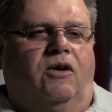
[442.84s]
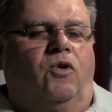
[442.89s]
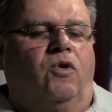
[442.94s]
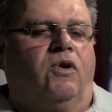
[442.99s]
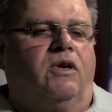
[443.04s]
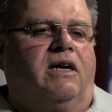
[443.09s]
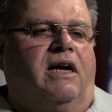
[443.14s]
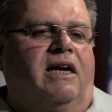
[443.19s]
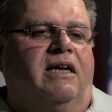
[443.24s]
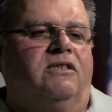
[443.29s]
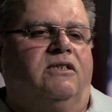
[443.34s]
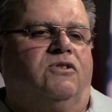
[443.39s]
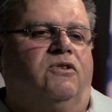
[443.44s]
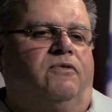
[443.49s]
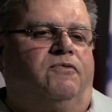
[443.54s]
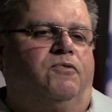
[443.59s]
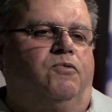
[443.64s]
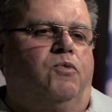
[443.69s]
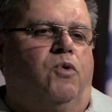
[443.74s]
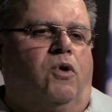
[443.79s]
all kinds
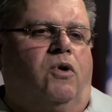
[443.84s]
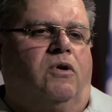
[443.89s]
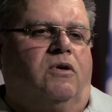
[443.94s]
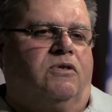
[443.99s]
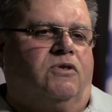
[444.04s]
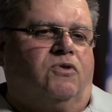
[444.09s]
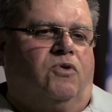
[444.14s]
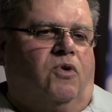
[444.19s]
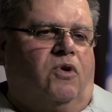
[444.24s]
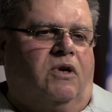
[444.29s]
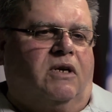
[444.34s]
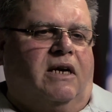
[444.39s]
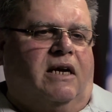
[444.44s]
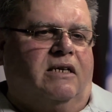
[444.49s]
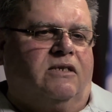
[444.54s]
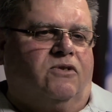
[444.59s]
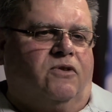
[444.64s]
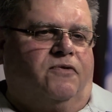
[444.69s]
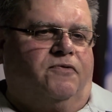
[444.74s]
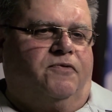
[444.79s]
of wars, all
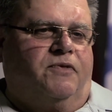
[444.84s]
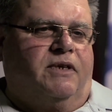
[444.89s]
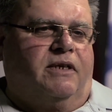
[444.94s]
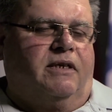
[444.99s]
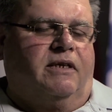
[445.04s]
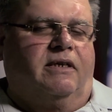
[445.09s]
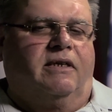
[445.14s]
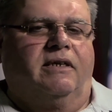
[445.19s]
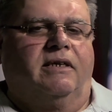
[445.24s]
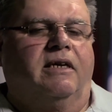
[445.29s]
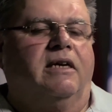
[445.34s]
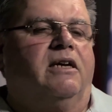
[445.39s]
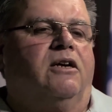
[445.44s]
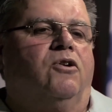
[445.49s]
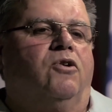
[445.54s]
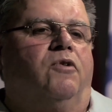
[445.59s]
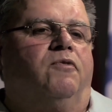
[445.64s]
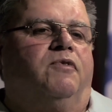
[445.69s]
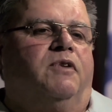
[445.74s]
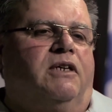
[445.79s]
kinds of uh,
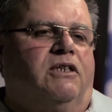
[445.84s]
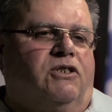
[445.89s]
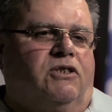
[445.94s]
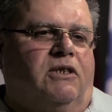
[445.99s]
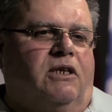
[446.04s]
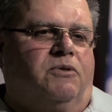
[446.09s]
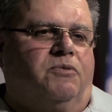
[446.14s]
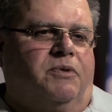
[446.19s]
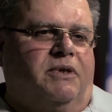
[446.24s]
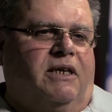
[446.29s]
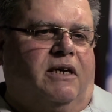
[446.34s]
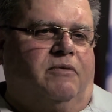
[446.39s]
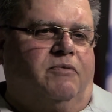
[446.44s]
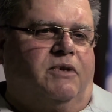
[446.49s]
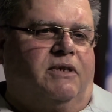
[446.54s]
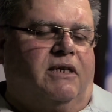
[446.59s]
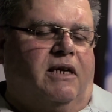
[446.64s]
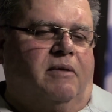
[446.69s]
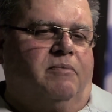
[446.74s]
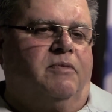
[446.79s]
confliction that we
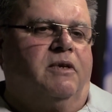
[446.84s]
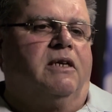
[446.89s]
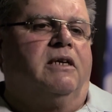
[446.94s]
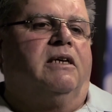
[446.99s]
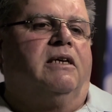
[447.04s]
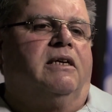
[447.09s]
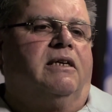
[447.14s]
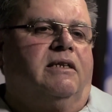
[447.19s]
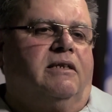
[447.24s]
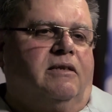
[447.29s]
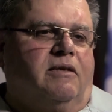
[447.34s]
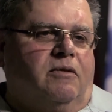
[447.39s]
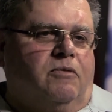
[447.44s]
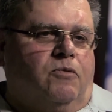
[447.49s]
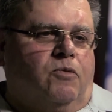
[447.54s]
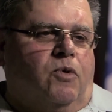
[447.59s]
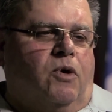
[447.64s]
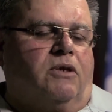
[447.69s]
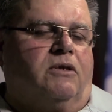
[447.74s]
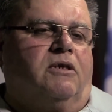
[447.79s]
have with them.
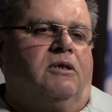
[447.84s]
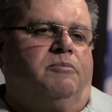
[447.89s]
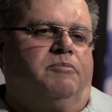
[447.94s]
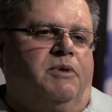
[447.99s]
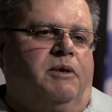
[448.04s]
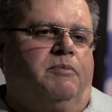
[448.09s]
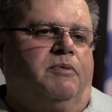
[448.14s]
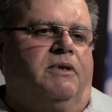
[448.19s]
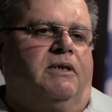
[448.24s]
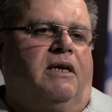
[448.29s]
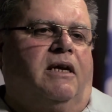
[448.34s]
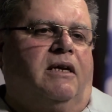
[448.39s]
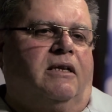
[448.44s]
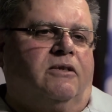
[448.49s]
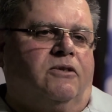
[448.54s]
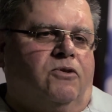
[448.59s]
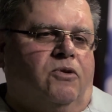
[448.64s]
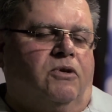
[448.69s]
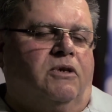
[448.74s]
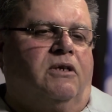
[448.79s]
Water people
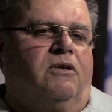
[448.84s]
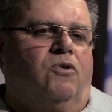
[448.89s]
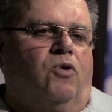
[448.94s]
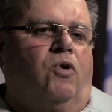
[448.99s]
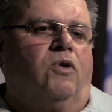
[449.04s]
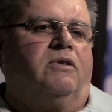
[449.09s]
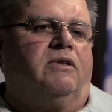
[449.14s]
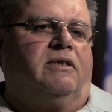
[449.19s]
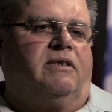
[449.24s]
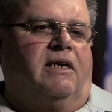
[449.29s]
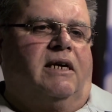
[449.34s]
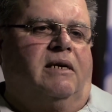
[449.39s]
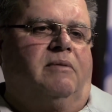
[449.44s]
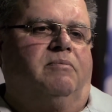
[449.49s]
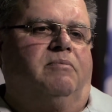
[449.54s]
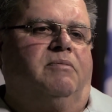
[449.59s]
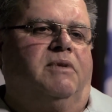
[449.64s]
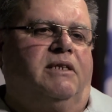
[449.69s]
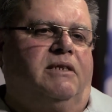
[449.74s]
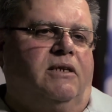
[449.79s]
are talking all the
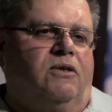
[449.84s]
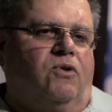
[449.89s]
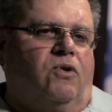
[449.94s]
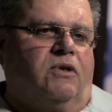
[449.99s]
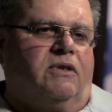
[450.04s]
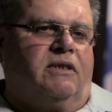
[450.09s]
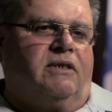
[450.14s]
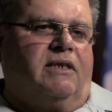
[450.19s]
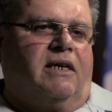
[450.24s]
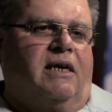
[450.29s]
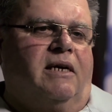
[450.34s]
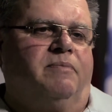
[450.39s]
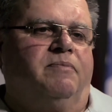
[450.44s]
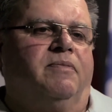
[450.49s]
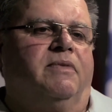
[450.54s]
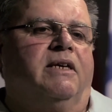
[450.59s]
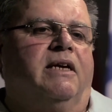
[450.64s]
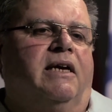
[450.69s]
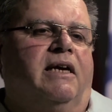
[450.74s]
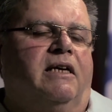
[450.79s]
time, meeting all the
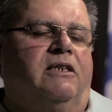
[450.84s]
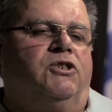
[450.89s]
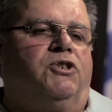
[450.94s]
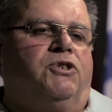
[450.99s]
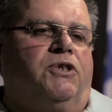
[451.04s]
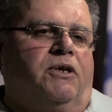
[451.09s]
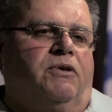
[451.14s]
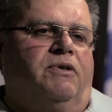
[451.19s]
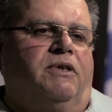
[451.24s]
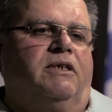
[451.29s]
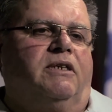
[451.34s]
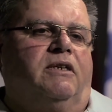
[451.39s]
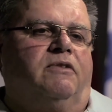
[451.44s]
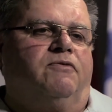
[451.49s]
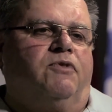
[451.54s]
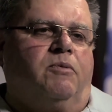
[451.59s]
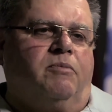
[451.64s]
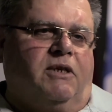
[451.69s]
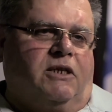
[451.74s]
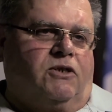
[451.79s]
time, and sharing
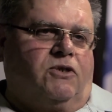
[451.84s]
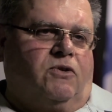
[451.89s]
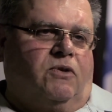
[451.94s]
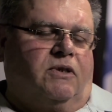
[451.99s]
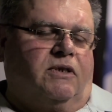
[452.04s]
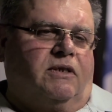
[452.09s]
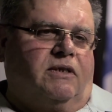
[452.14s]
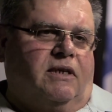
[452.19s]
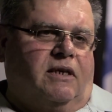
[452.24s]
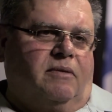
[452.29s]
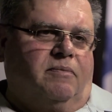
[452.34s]
information all the